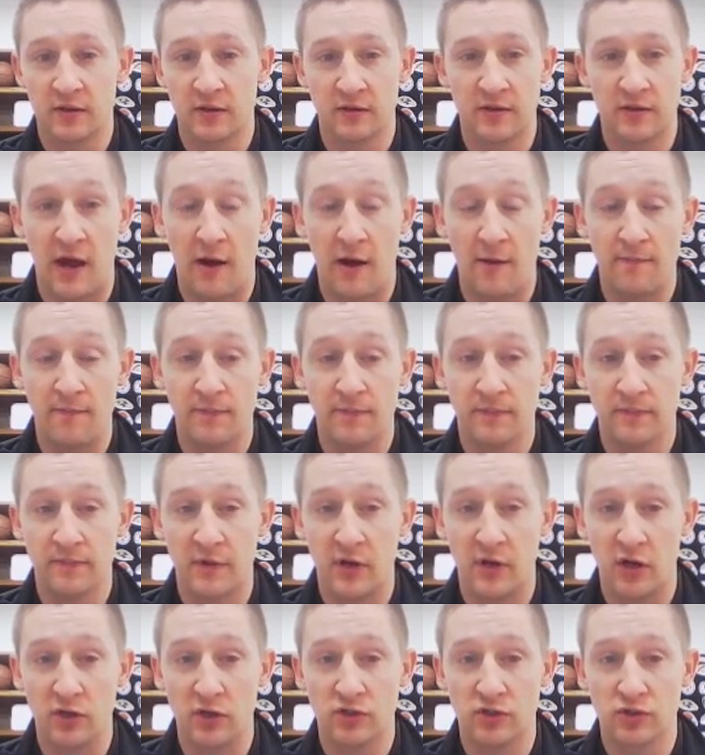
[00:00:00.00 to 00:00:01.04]
Now
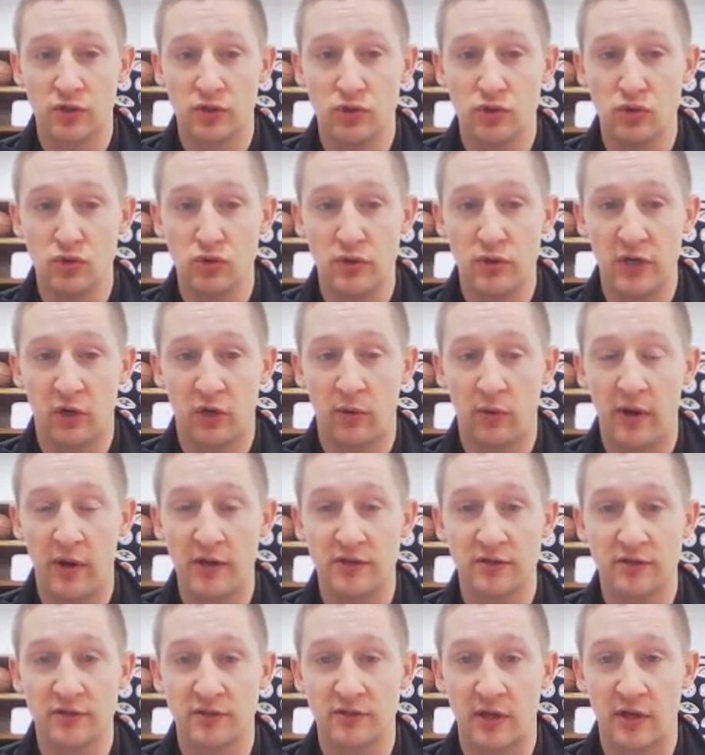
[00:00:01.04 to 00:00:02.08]
there's 2
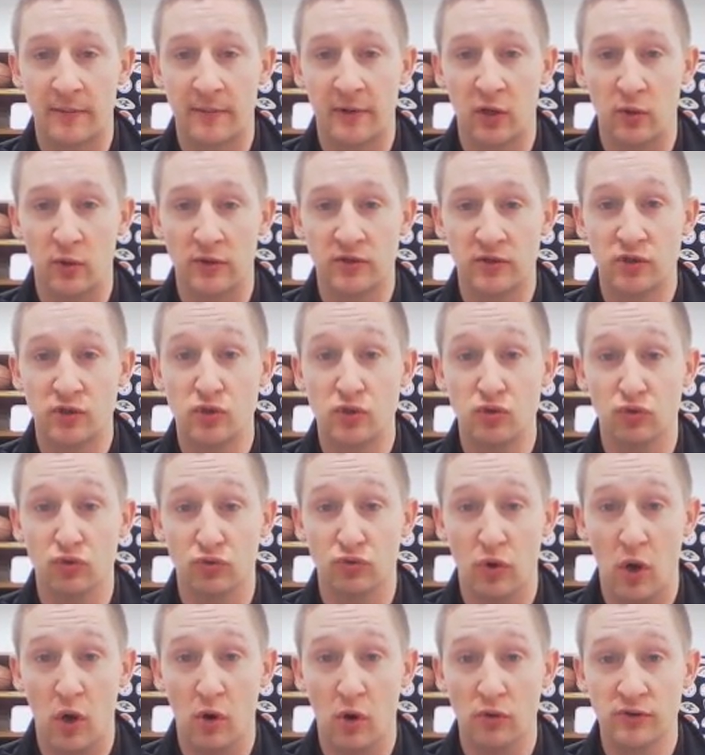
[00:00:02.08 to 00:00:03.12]
equations, so I'm going to go with 2
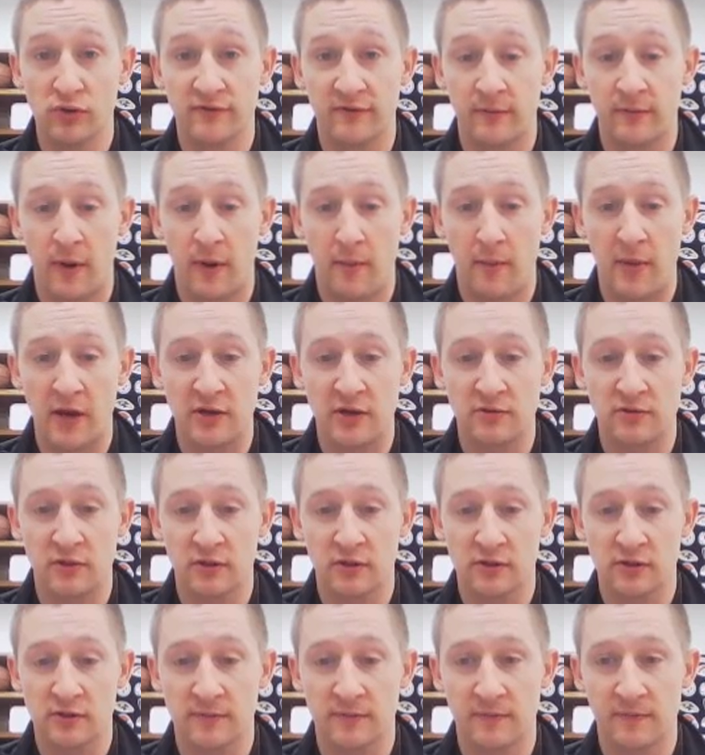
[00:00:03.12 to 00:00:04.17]
rows for my
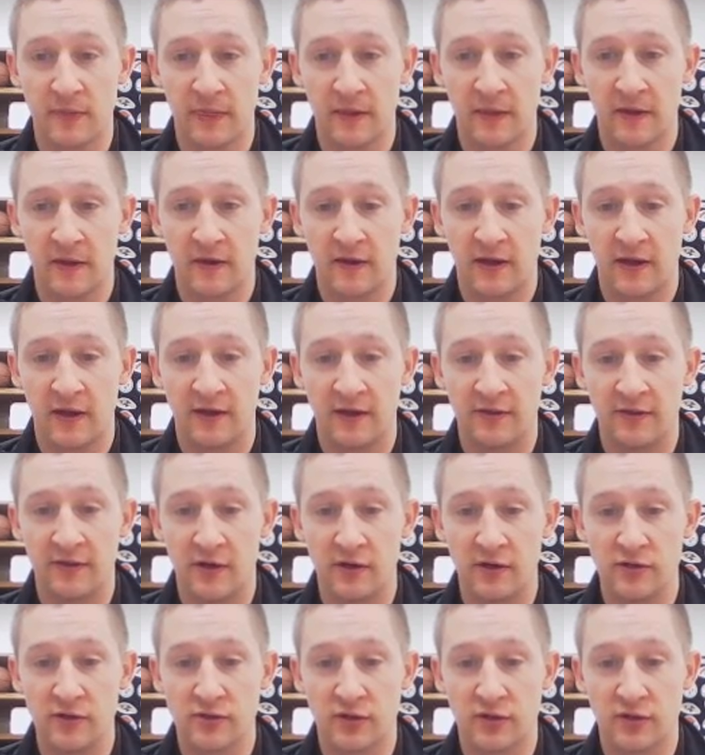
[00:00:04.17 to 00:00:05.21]
matrix. And
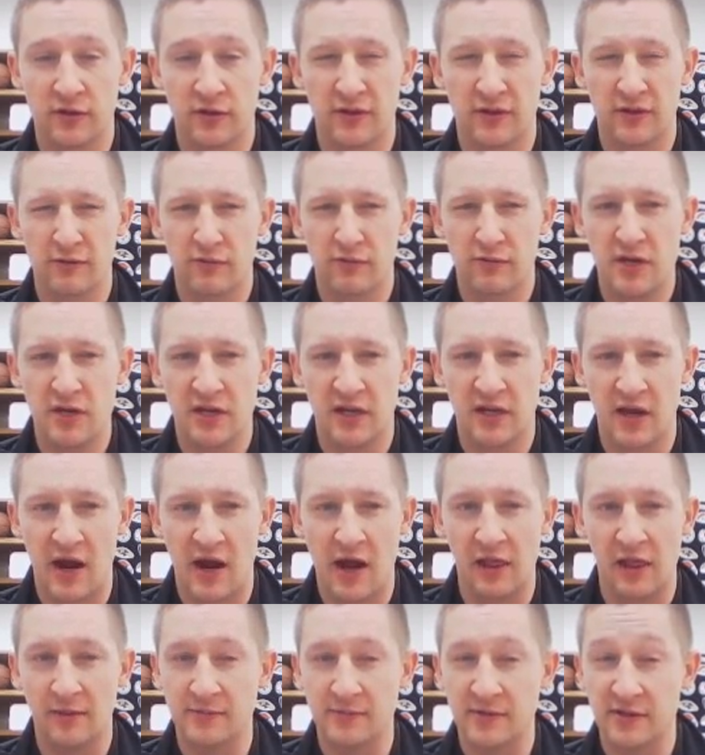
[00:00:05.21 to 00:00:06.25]
there's 3
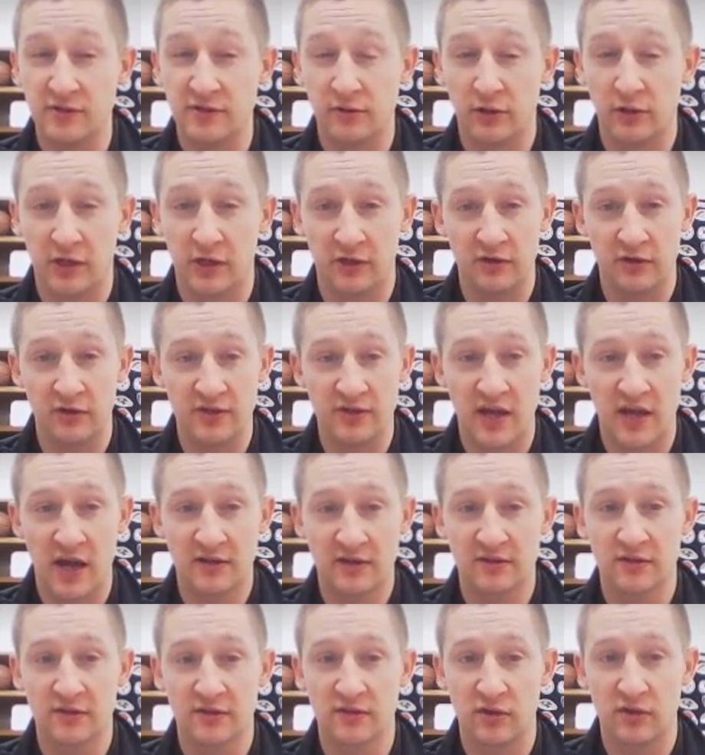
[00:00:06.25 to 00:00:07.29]
columns as you look at it. There's
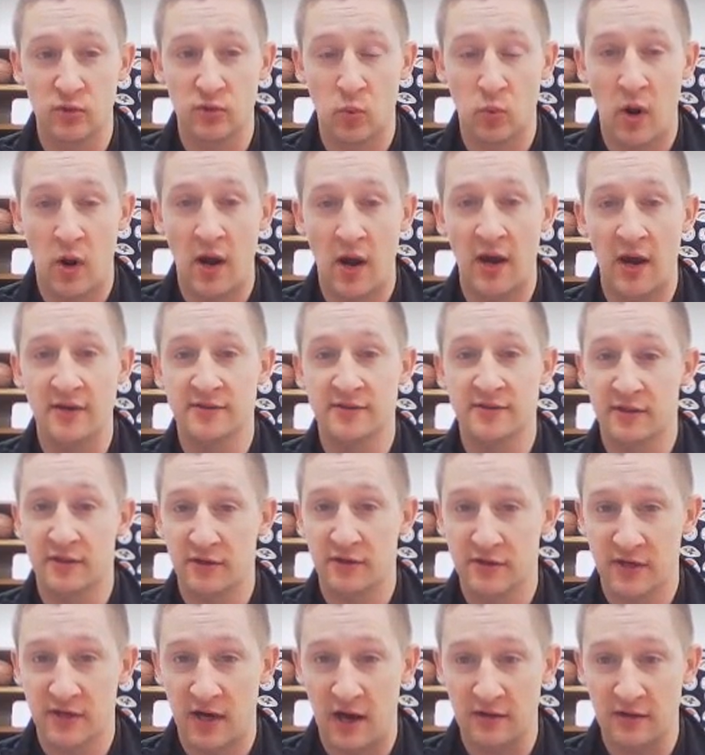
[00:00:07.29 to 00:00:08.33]
x's, there's y's, and
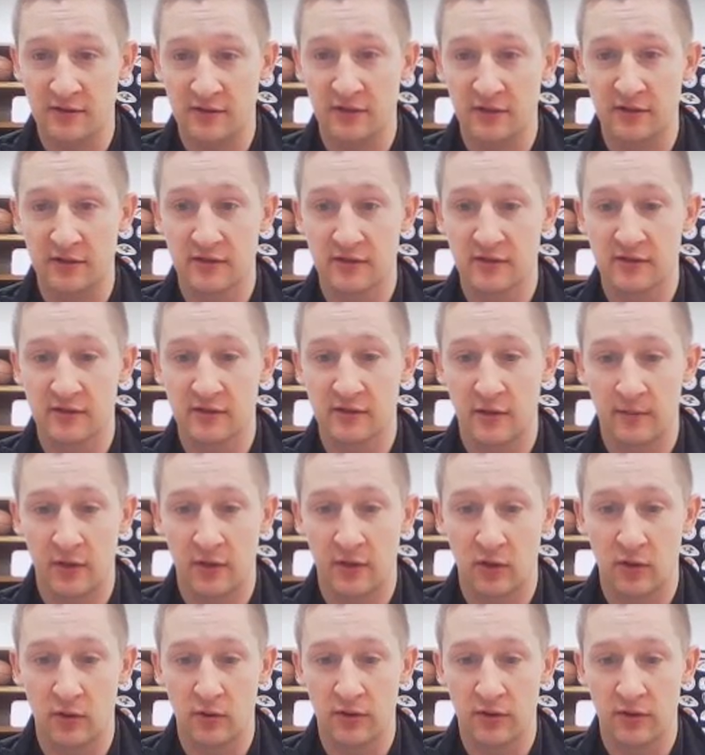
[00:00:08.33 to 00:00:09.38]
there's constants. So I'm
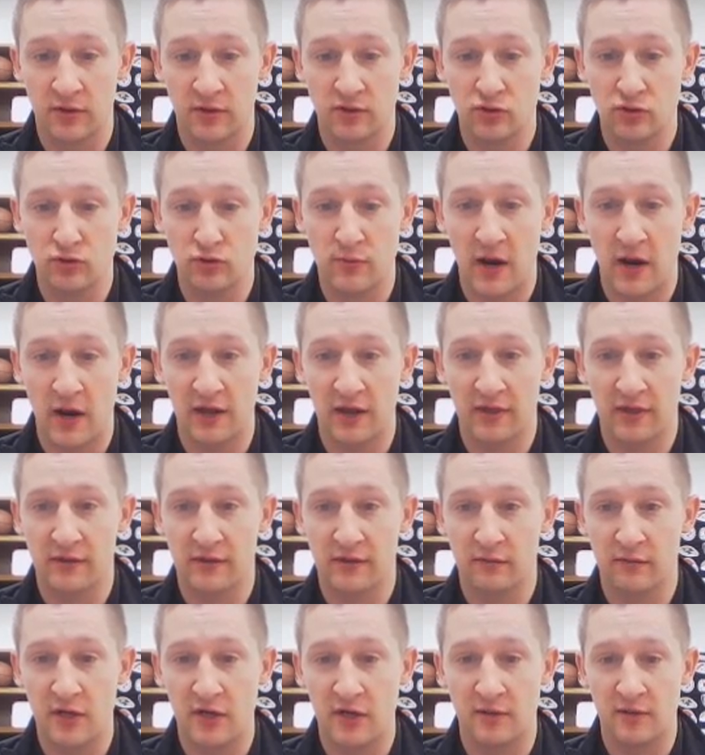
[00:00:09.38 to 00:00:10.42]
going to go with a 2 by
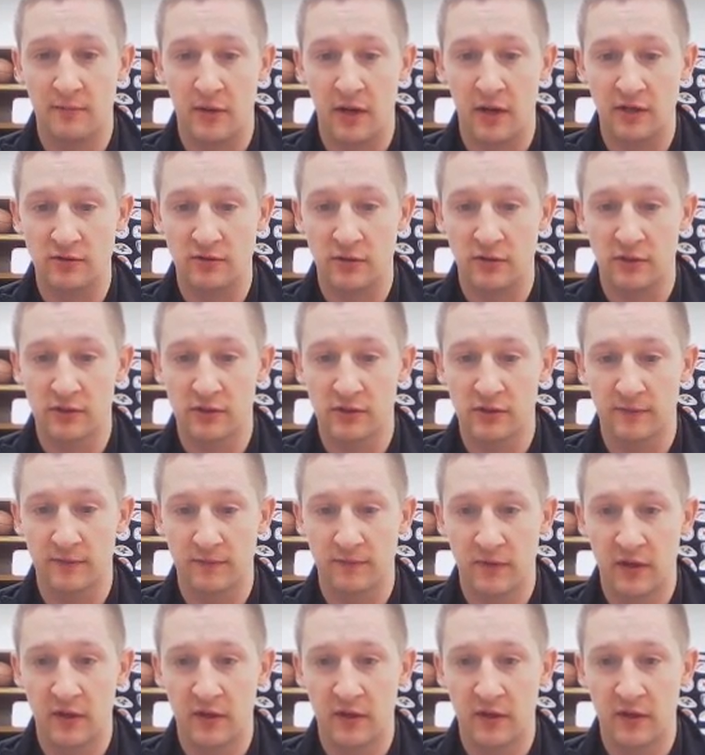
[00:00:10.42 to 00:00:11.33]
3 matrix.